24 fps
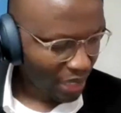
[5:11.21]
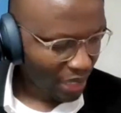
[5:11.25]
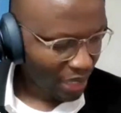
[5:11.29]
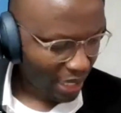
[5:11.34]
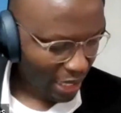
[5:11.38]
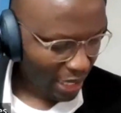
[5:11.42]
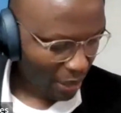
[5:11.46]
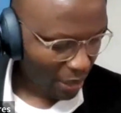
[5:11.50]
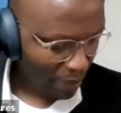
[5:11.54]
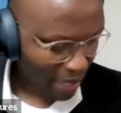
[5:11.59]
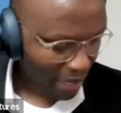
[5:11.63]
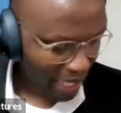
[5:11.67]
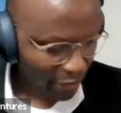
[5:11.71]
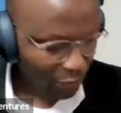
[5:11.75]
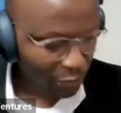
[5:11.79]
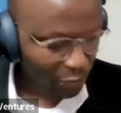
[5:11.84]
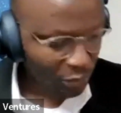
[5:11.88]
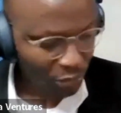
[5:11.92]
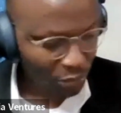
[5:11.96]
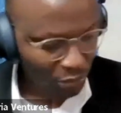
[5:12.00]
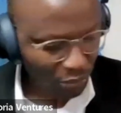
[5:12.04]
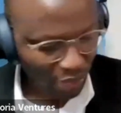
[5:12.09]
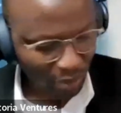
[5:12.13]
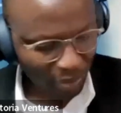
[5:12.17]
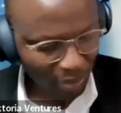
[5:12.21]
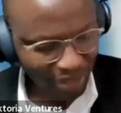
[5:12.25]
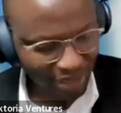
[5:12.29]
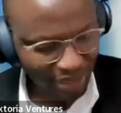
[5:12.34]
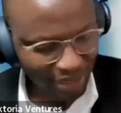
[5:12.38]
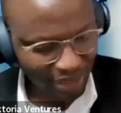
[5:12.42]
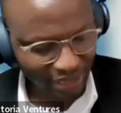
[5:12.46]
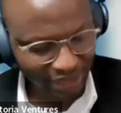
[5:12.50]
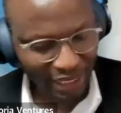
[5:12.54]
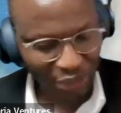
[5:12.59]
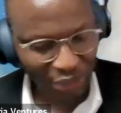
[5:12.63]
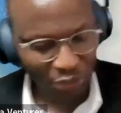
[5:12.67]
but I also am a
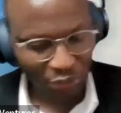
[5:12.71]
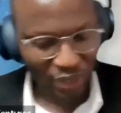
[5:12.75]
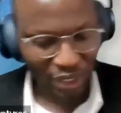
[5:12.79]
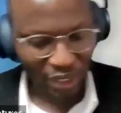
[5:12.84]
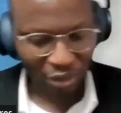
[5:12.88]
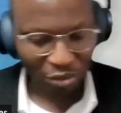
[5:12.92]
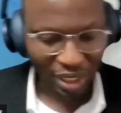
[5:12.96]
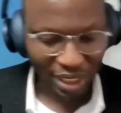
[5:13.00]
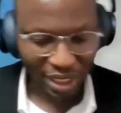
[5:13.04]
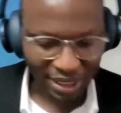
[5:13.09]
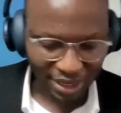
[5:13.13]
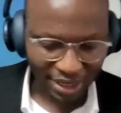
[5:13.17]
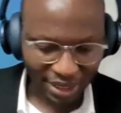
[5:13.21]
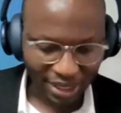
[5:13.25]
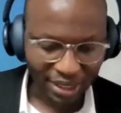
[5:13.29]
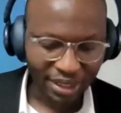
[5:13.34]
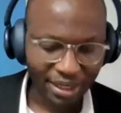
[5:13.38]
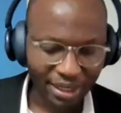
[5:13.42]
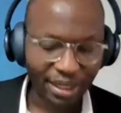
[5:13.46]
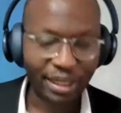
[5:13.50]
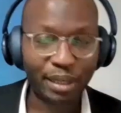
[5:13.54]
transaction advisor.